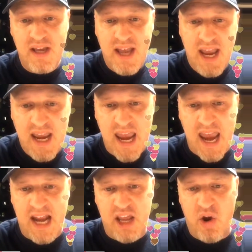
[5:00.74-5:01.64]
Hey,
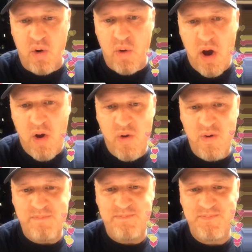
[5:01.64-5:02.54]
Annie OO.
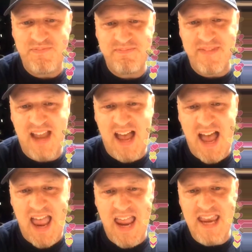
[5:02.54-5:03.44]

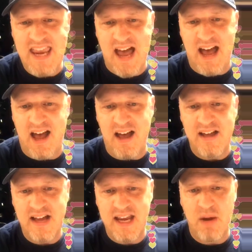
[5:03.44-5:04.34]
Hey, I can't